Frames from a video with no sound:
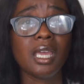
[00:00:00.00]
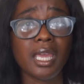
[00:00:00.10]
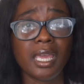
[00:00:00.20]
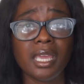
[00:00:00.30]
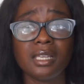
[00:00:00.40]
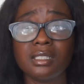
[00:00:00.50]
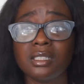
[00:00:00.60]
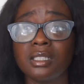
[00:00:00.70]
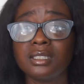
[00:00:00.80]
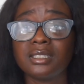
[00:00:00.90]
and
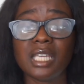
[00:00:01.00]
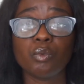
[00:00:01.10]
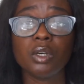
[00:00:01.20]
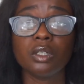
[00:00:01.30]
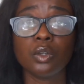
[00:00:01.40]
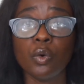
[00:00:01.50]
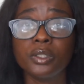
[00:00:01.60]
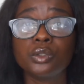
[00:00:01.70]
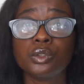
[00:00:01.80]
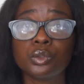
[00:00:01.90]
say we're going
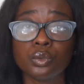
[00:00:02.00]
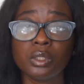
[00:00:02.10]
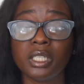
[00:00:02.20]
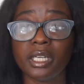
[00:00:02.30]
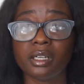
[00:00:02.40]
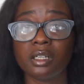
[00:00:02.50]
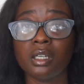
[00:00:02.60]
to school here?